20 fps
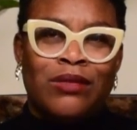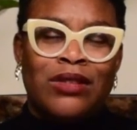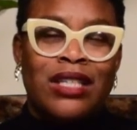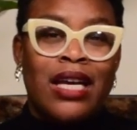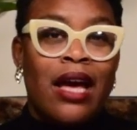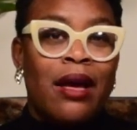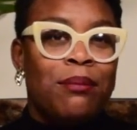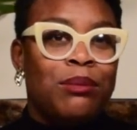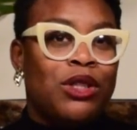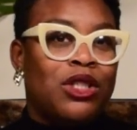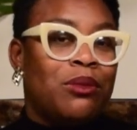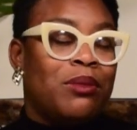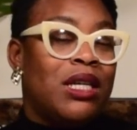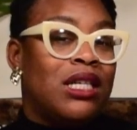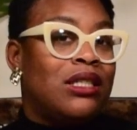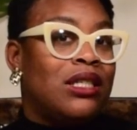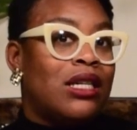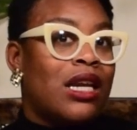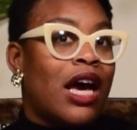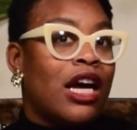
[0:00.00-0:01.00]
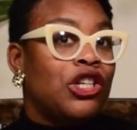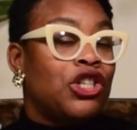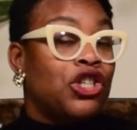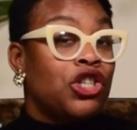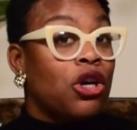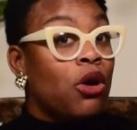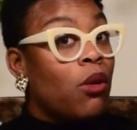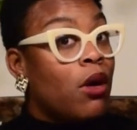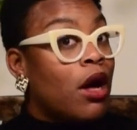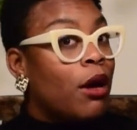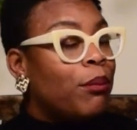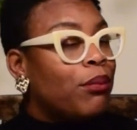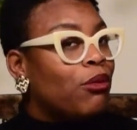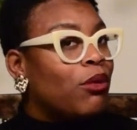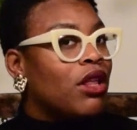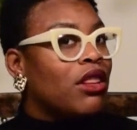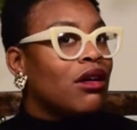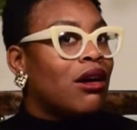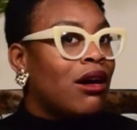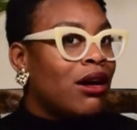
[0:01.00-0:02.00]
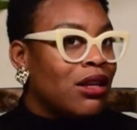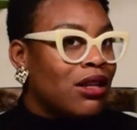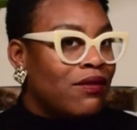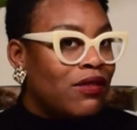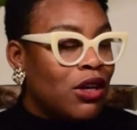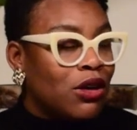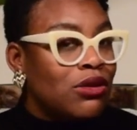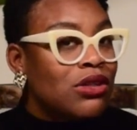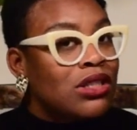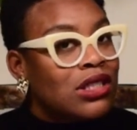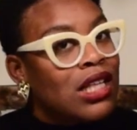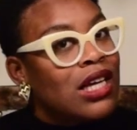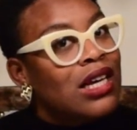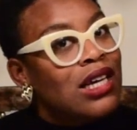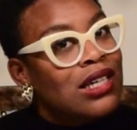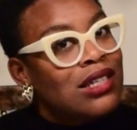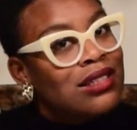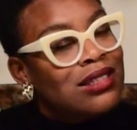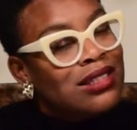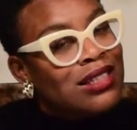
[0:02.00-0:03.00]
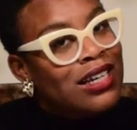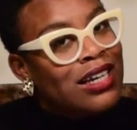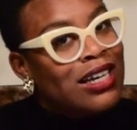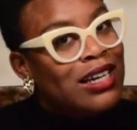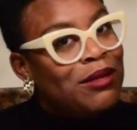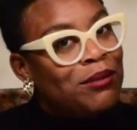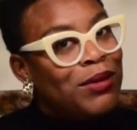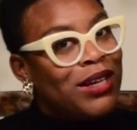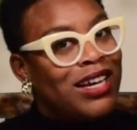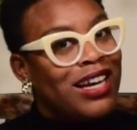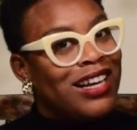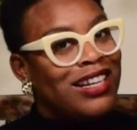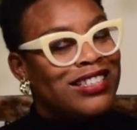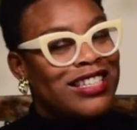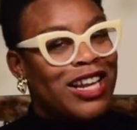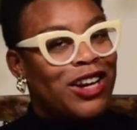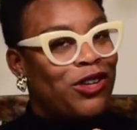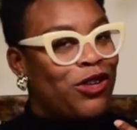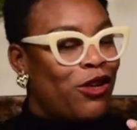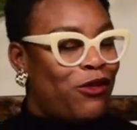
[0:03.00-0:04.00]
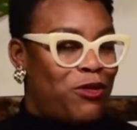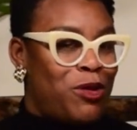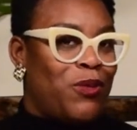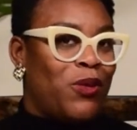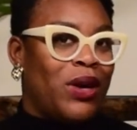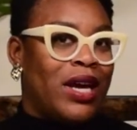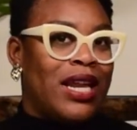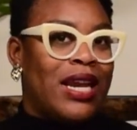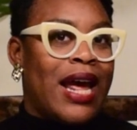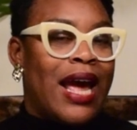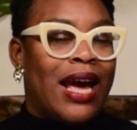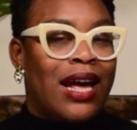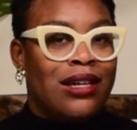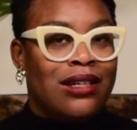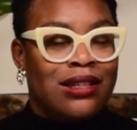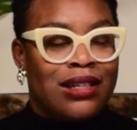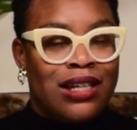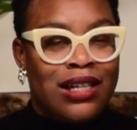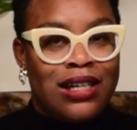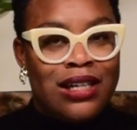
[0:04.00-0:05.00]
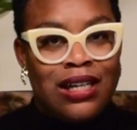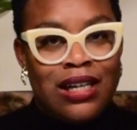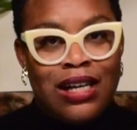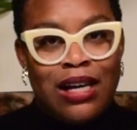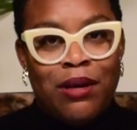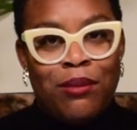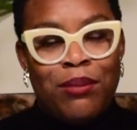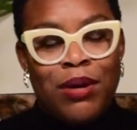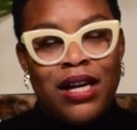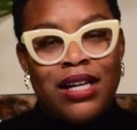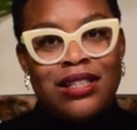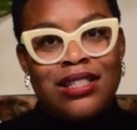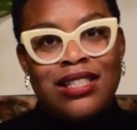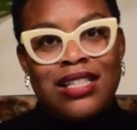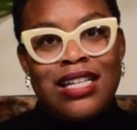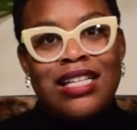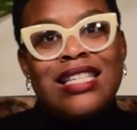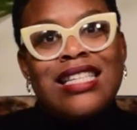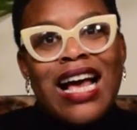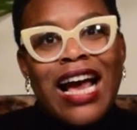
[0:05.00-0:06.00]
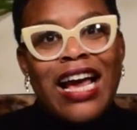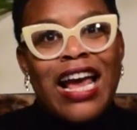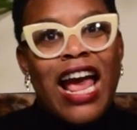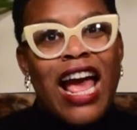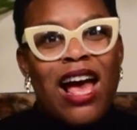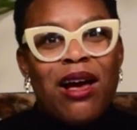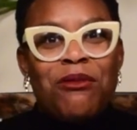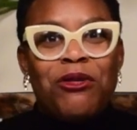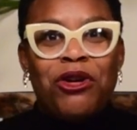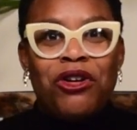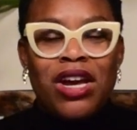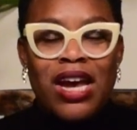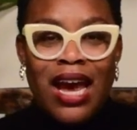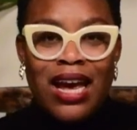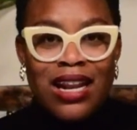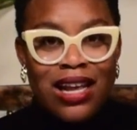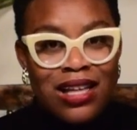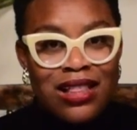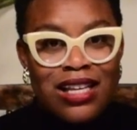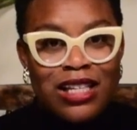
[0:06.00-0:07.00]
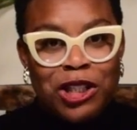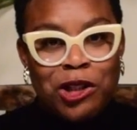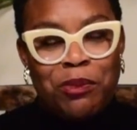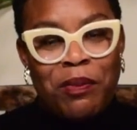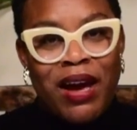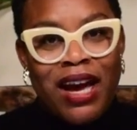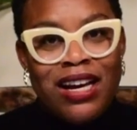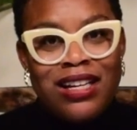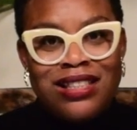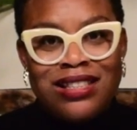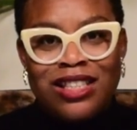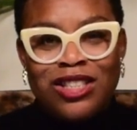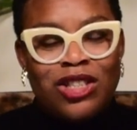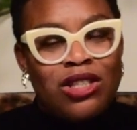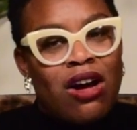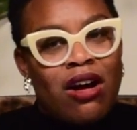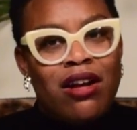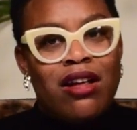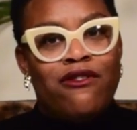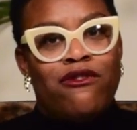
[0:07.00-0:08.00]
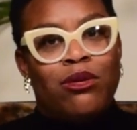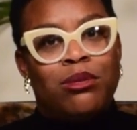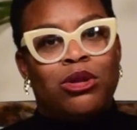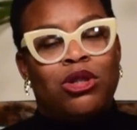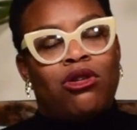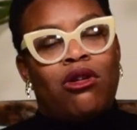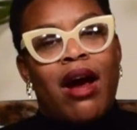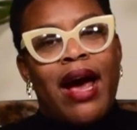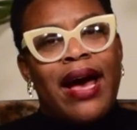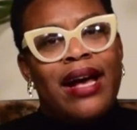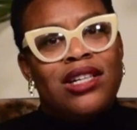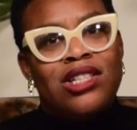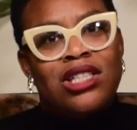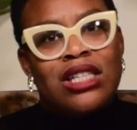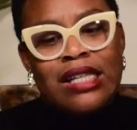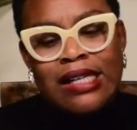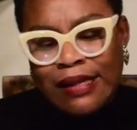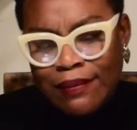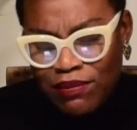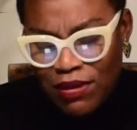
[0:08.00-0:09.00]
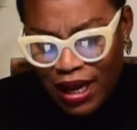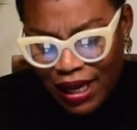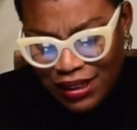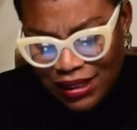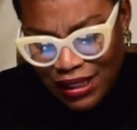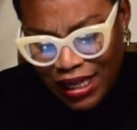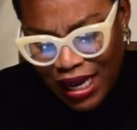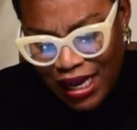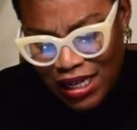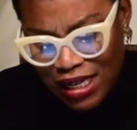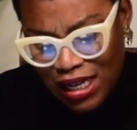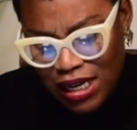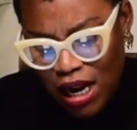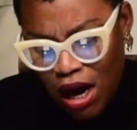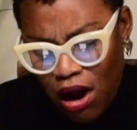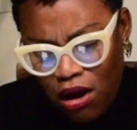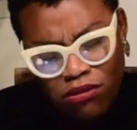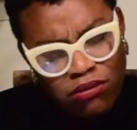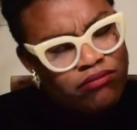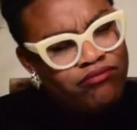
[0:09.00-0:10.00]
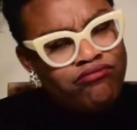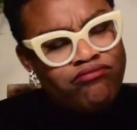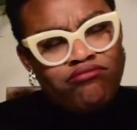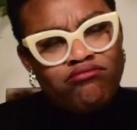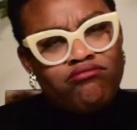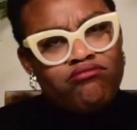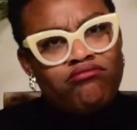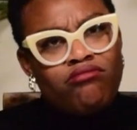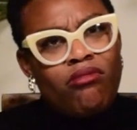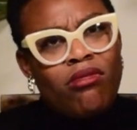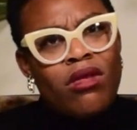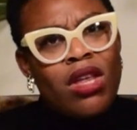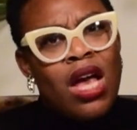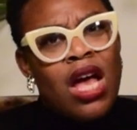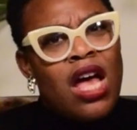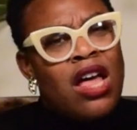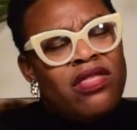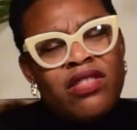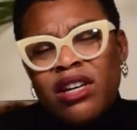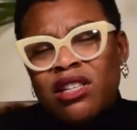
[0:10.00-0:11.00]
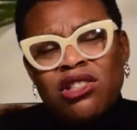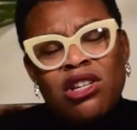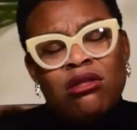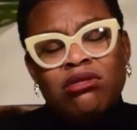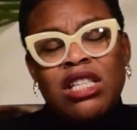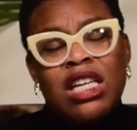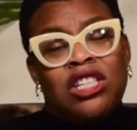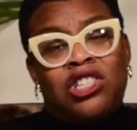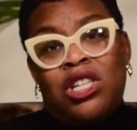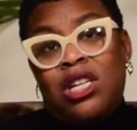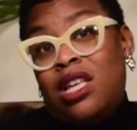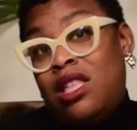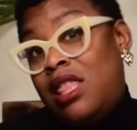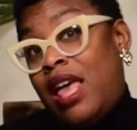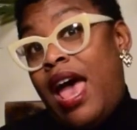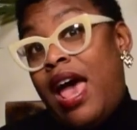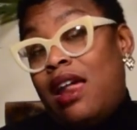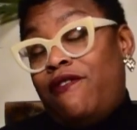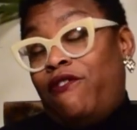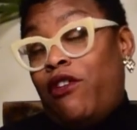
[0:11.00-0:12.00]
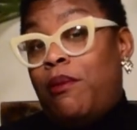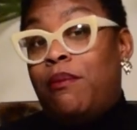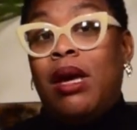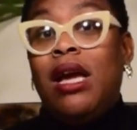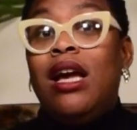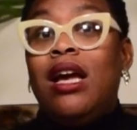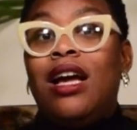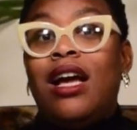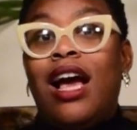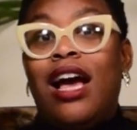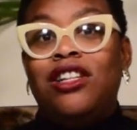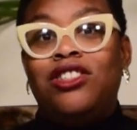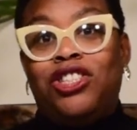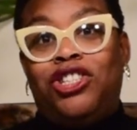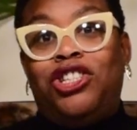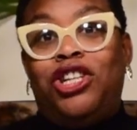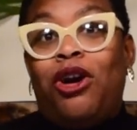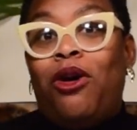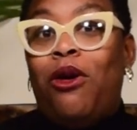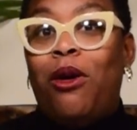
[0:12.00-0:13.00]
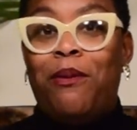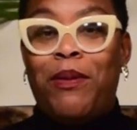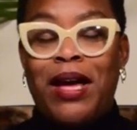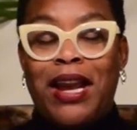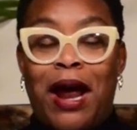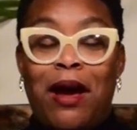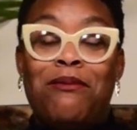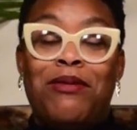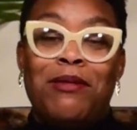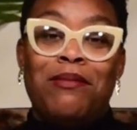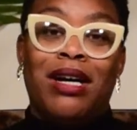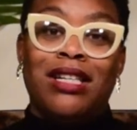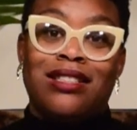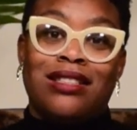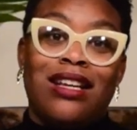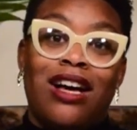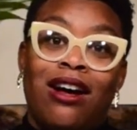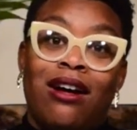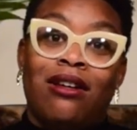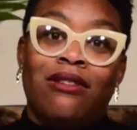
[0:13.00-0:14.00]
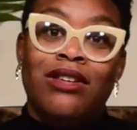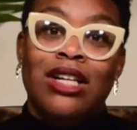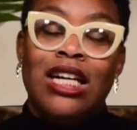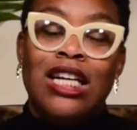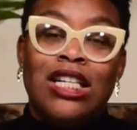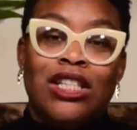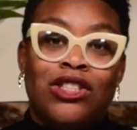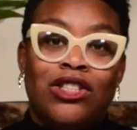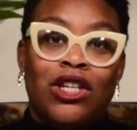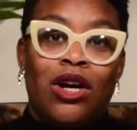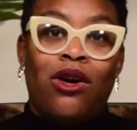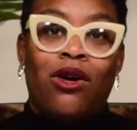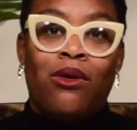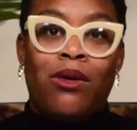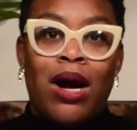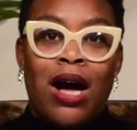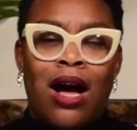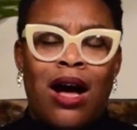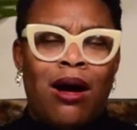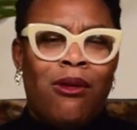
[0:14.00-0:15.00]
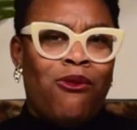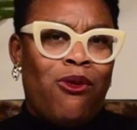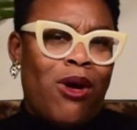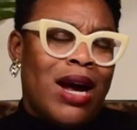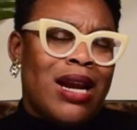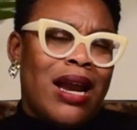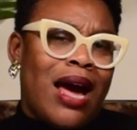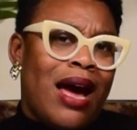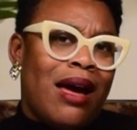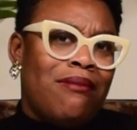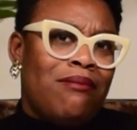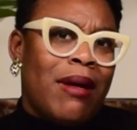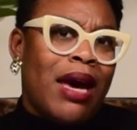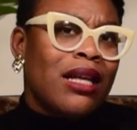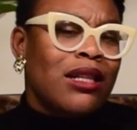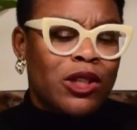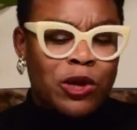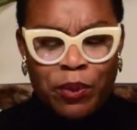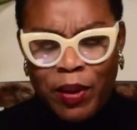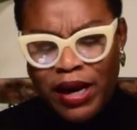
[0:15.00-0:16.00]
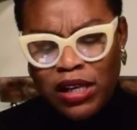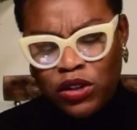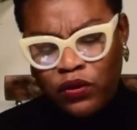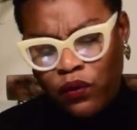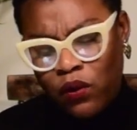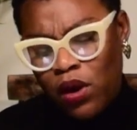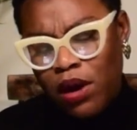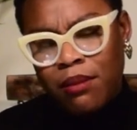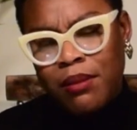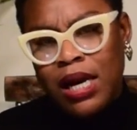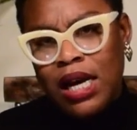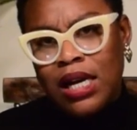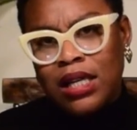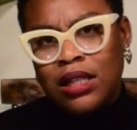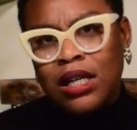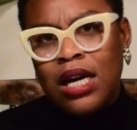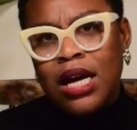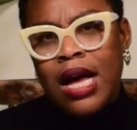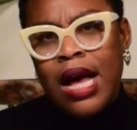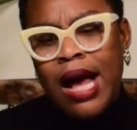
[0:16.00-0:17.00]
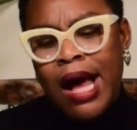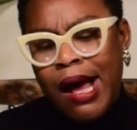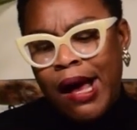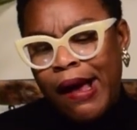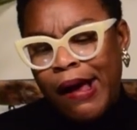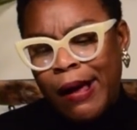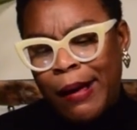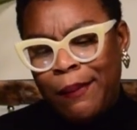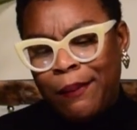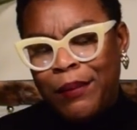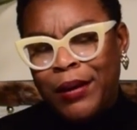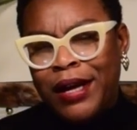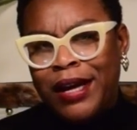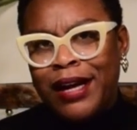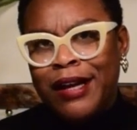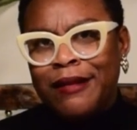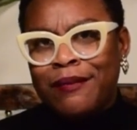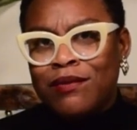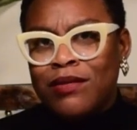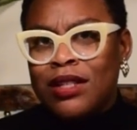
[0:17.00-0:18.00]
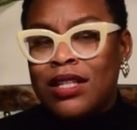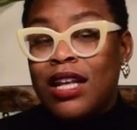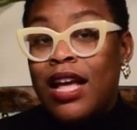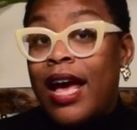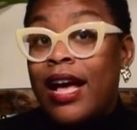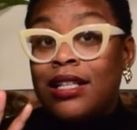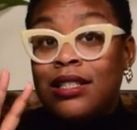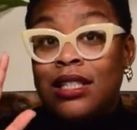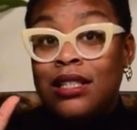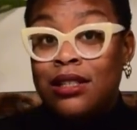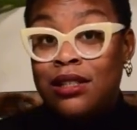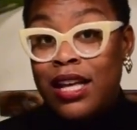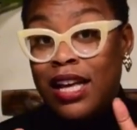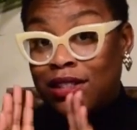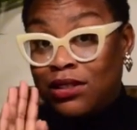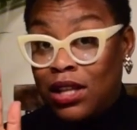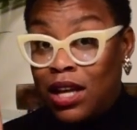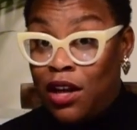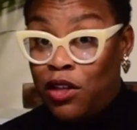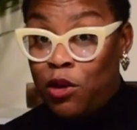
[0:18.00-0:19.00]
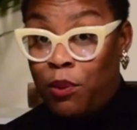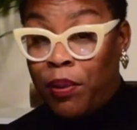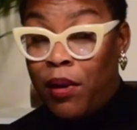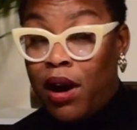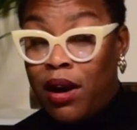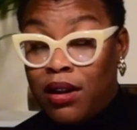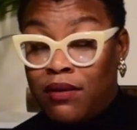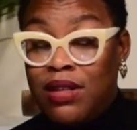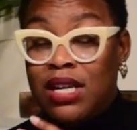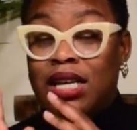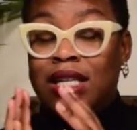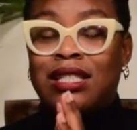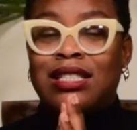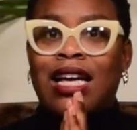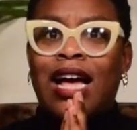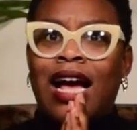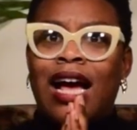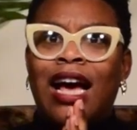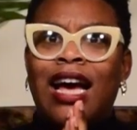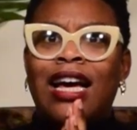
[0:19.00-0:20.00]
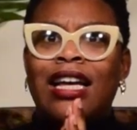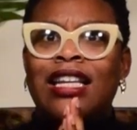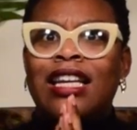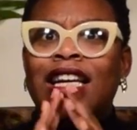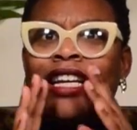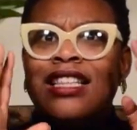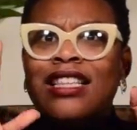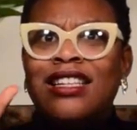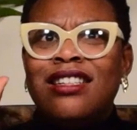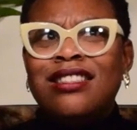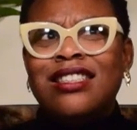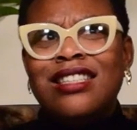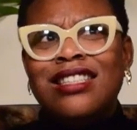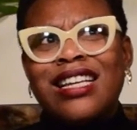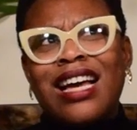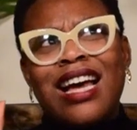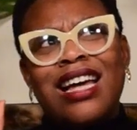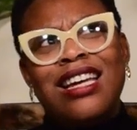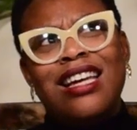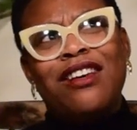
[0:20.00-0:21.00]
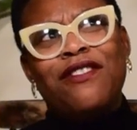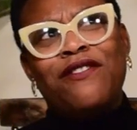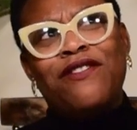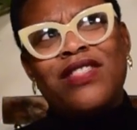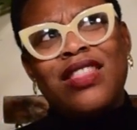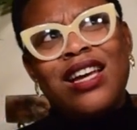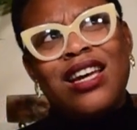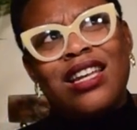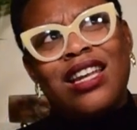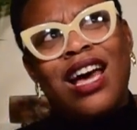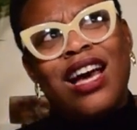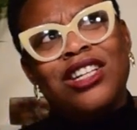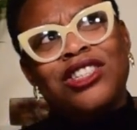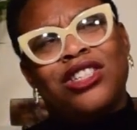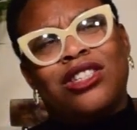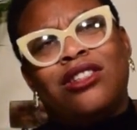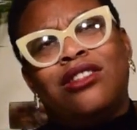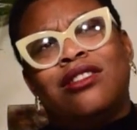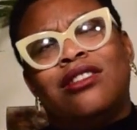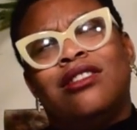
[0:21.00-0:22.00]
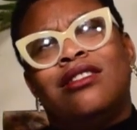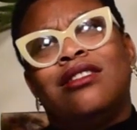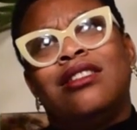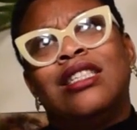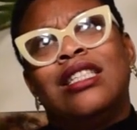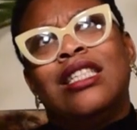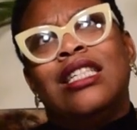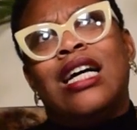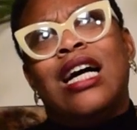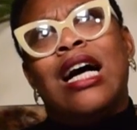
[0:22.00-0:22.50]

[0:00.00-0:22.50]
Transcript: tempts me to not show up with all of those things, because I don't know if people can handle it. But since I am creating this space and starting from scratch, I said, you know, there's no tension in that for me. I just show up and I be myself. So why not make the space for me? But as the other part of the aside, there's this kind of theological